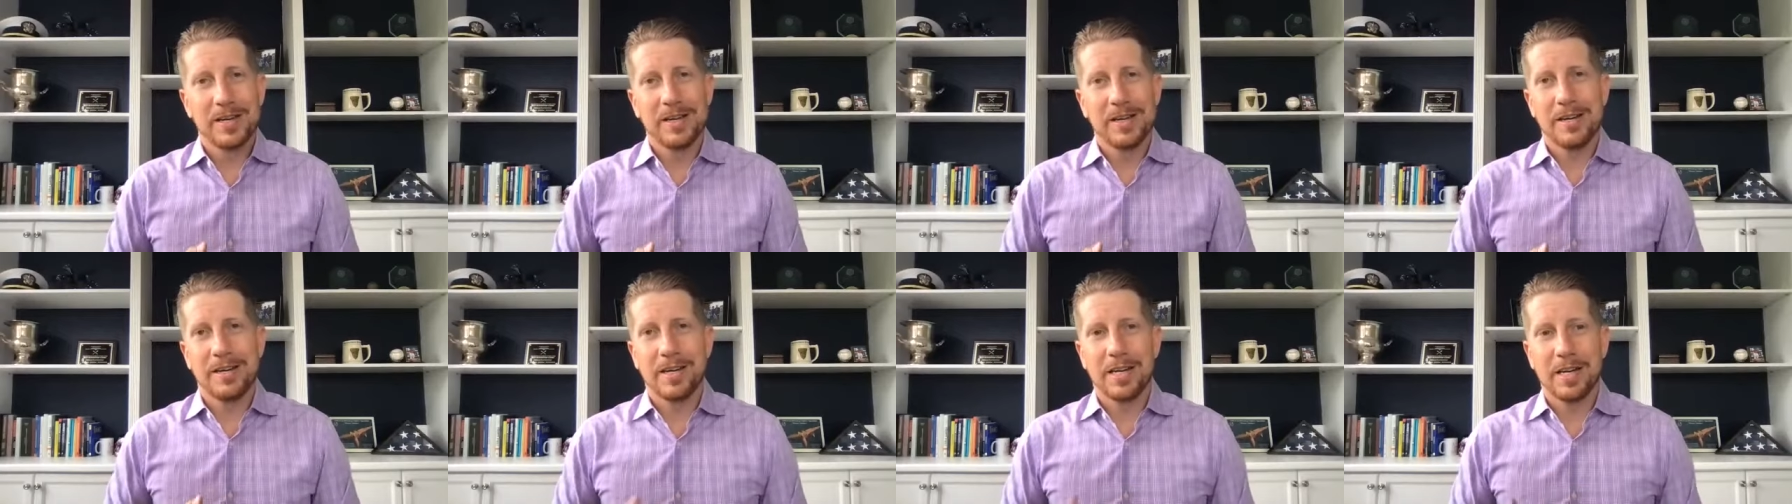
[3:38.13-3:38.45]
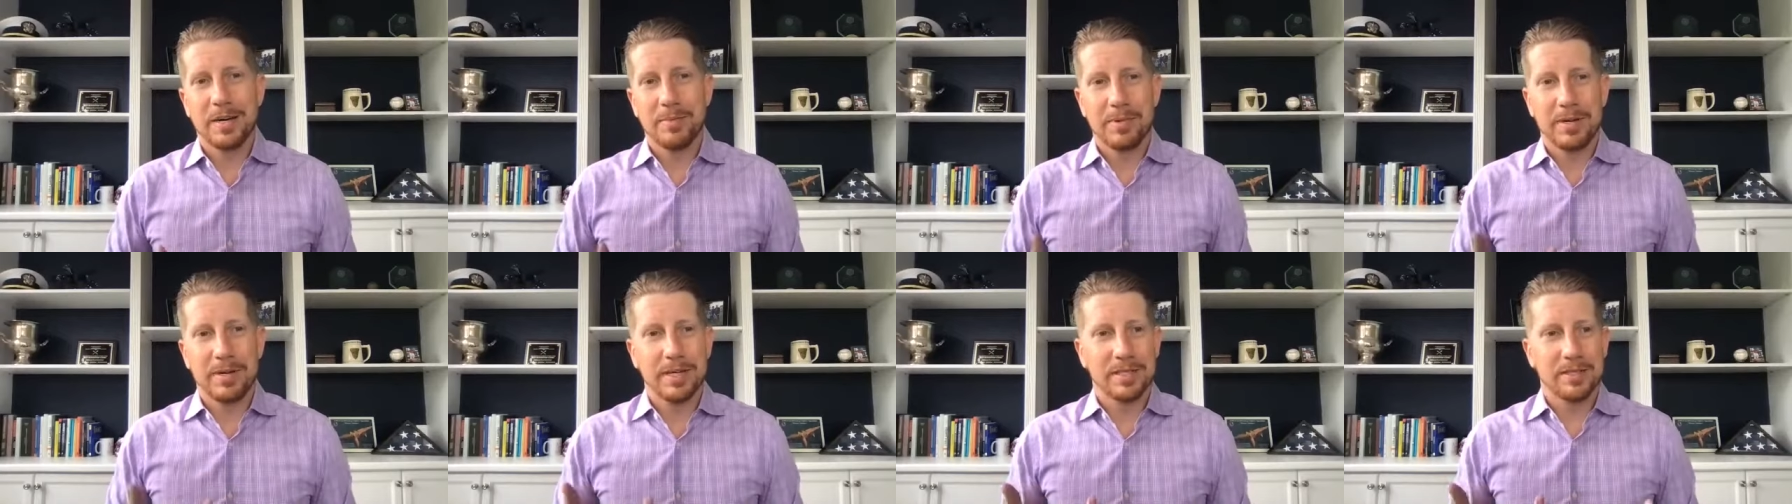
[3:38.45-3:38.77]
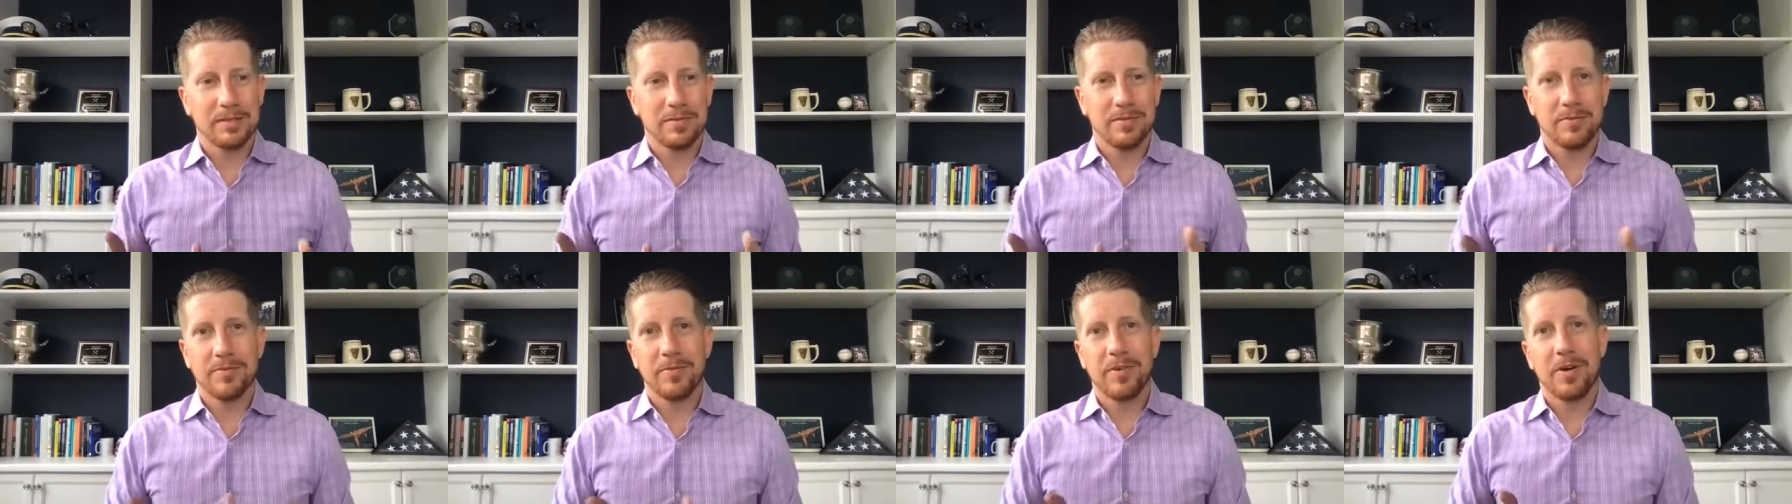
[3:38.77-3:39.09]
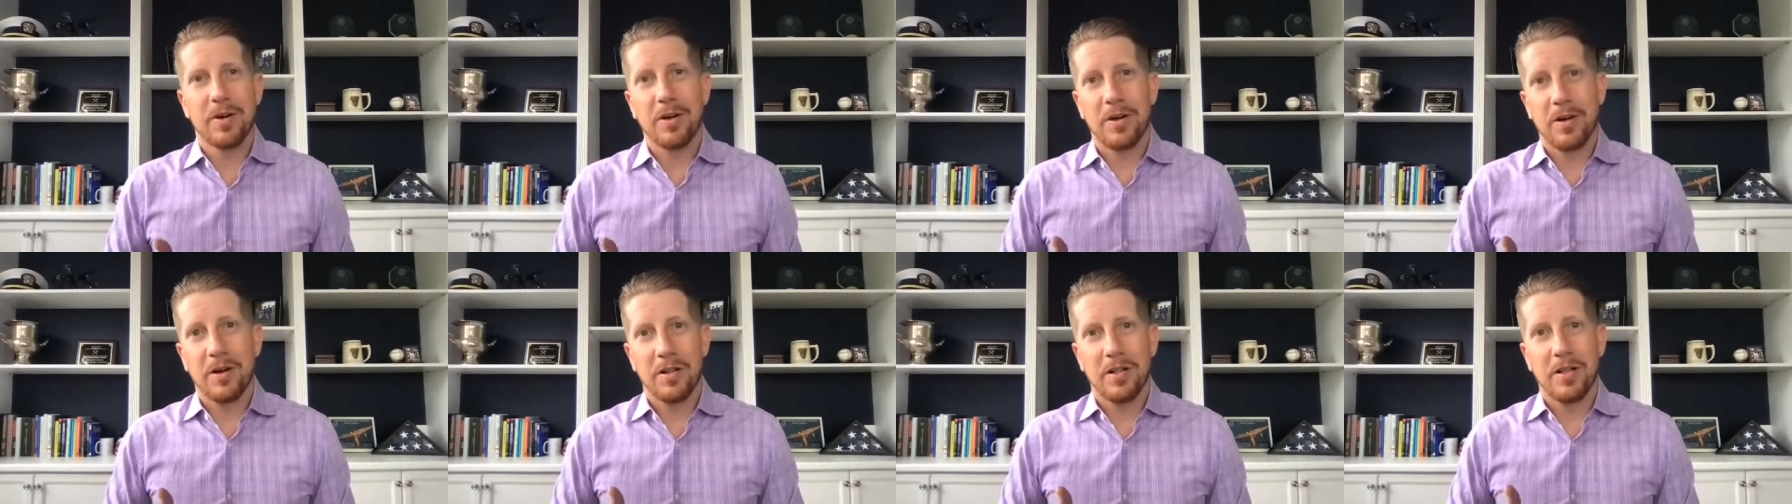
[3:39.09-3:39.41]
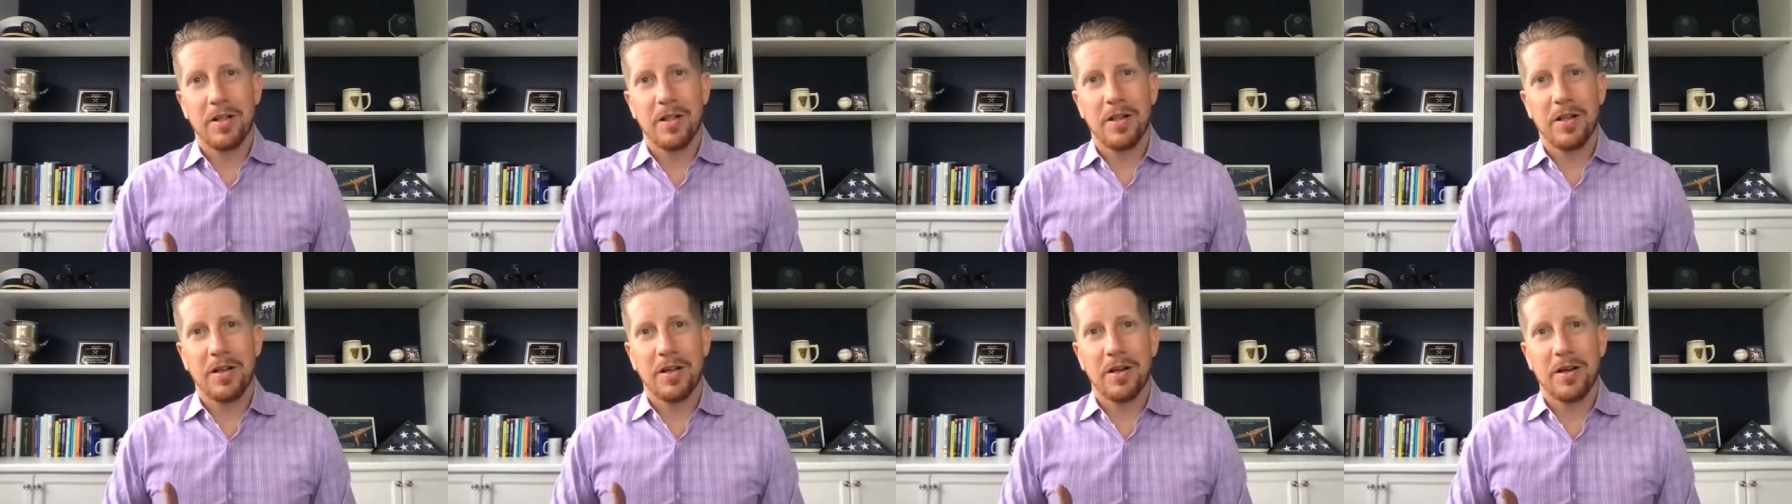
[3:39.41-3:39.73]
um, it doesn't
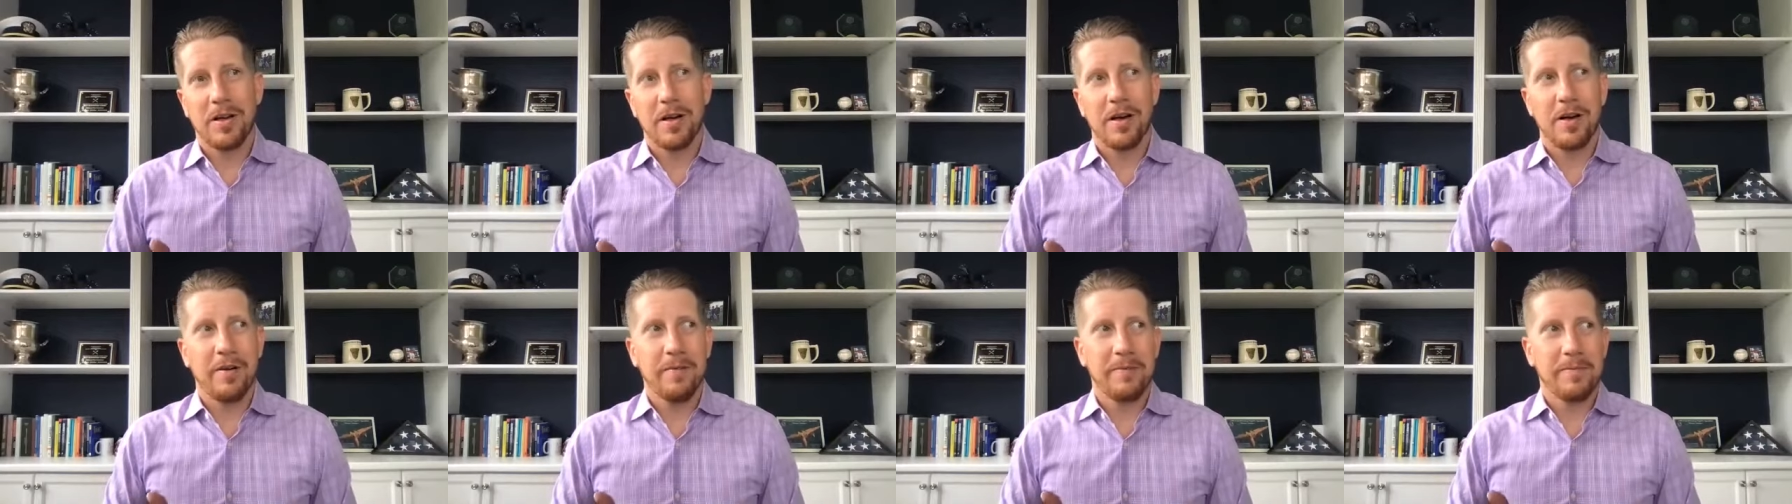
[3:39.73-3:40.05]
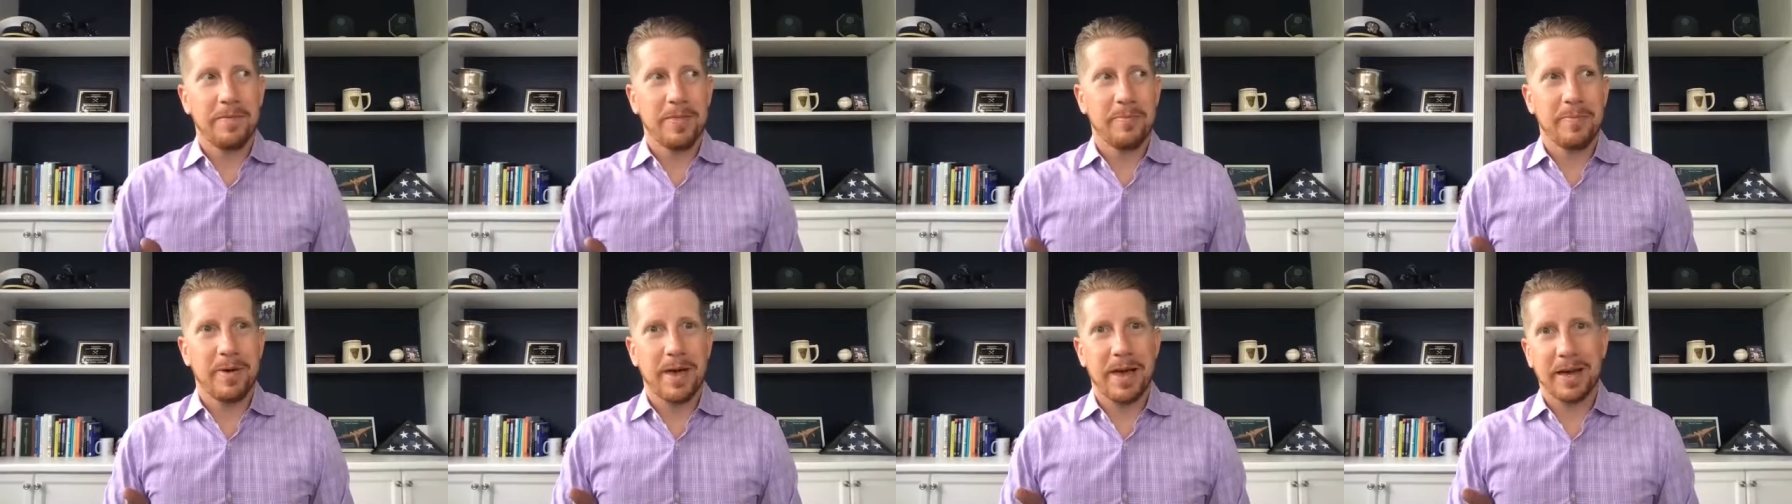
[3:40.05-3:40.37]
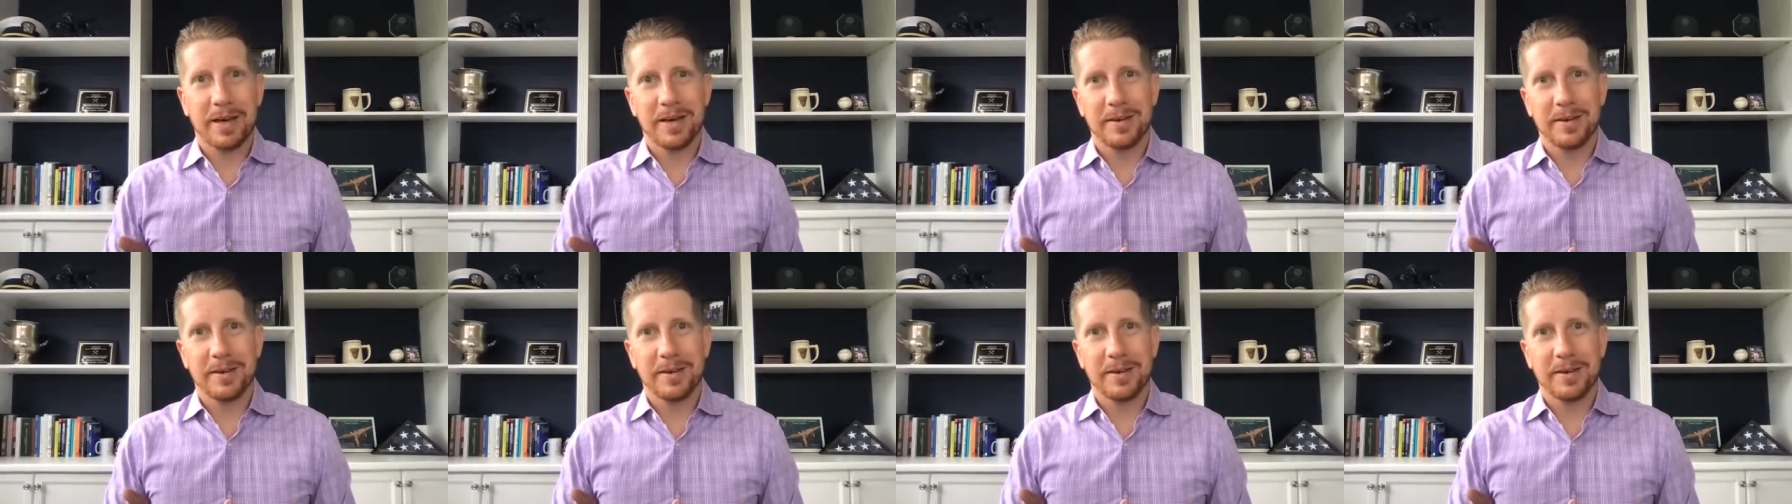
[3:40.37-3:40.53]
fall off the back